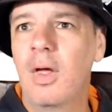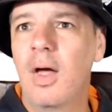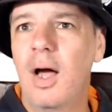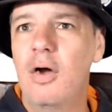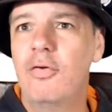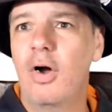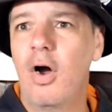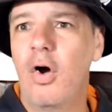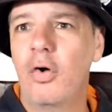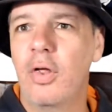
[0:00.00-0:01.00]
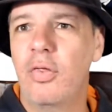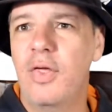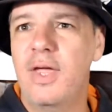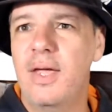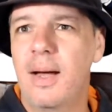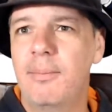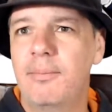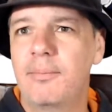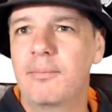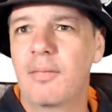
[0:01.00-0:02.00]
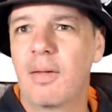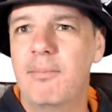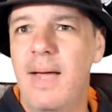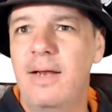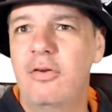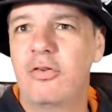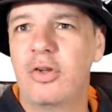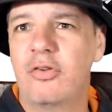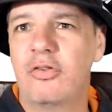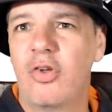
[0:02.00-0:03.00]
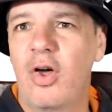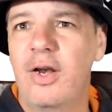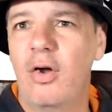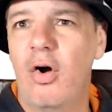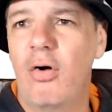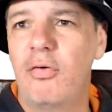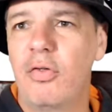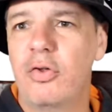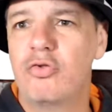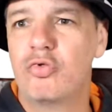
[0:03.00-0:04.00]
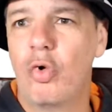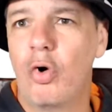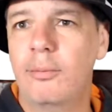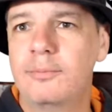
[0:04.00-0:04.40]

Over on the men's side of the draw,